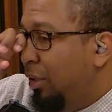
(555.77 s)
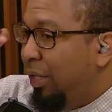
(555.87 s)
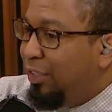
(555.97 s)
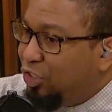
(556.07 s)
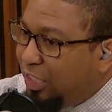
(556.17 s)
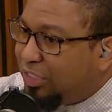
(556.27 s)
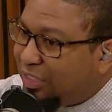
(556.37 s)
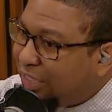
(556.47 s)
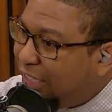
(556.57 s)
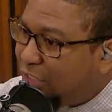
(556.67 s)
And Jesus
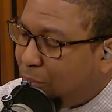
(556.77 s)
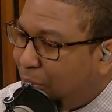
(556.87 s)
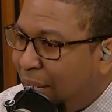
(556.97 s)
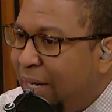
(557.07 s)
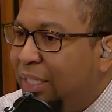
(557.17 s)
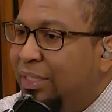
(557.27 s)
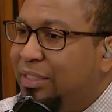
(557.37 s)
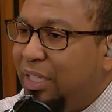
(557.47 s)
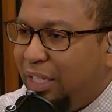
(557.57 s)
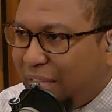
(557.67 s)
says it plainly a
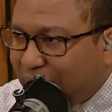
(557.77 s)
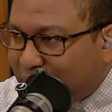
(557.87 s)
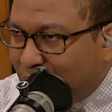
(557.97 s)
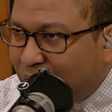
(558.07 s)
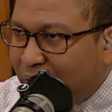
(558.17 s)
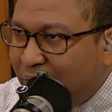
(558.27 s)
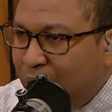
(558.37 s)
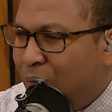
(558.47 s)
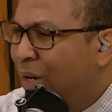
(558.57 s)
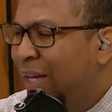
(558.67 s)
city that is set on the
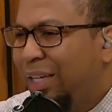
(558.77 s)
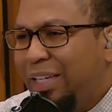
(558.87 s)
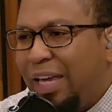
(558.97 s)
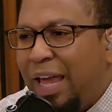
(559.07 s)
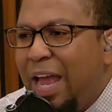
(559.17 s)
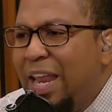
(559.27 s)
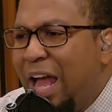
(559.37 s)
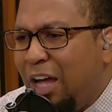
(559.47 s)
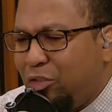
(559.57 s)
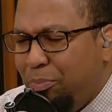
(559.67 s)
hill
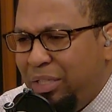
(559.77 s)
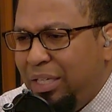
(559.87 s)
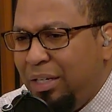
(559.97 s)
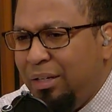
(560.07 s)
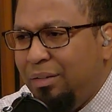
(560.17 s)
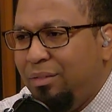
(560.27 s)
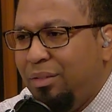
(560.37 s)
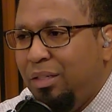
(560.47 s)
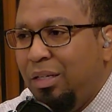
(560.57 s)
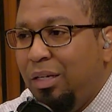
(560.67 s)
cannot be hidden.
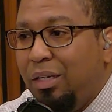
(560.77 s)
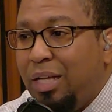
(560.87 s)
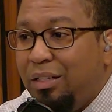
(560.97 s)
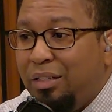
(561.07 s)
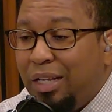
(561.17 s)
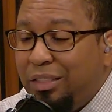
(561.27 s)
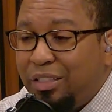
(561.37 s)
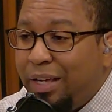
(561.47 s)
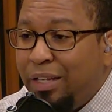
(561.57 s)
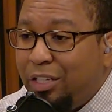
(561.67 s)
Doesn't, doesn't
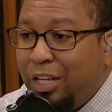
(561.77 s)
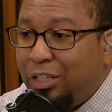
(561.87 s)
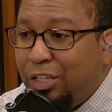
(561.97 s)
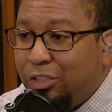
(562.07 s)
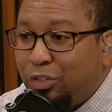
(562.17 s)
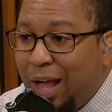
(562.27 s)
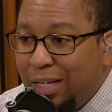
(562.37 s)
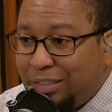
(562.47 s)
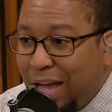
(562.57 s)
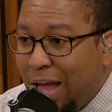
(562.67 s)
say it, it, it tries
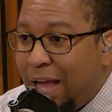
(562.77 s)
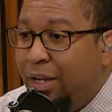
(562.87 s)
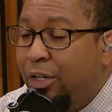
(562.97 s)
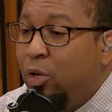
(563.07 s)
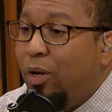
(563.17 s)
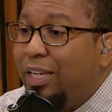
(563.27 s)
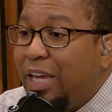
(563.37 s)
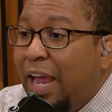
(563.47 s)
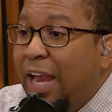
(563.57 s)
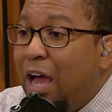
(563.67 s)
to hide. No, it
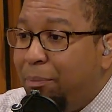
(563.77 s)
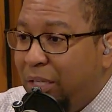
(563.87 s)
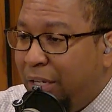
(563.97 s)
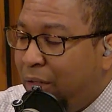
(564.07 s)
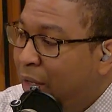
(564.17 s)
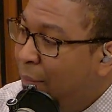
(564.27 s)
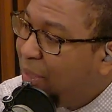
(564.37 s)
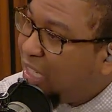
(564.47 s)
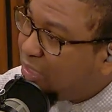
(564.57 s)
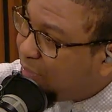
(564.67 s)
cannot be hidden
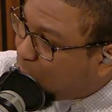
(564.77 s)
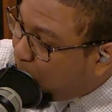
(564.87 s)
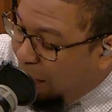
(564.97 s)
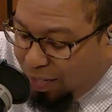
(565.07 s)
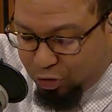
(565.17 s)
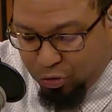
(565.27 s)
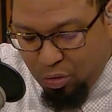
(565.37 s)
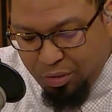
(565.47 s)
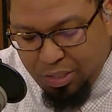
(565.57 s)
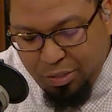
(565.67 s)
because of its posture
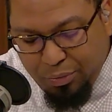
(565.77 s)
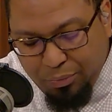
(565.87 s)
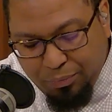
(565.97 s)
on the hill.